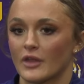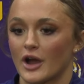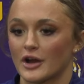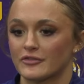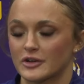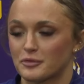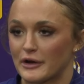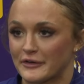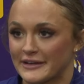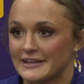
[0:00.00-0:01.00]
our first
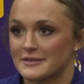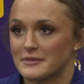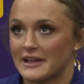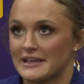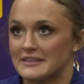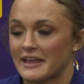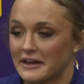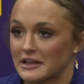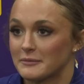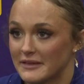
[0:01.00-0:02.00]
priority is
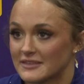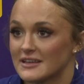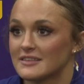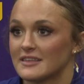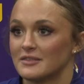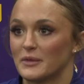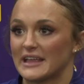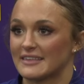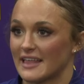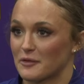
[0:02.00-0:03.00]
handling business, and we
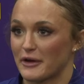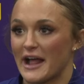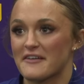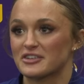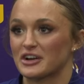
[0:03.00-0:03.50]
can celebrate after,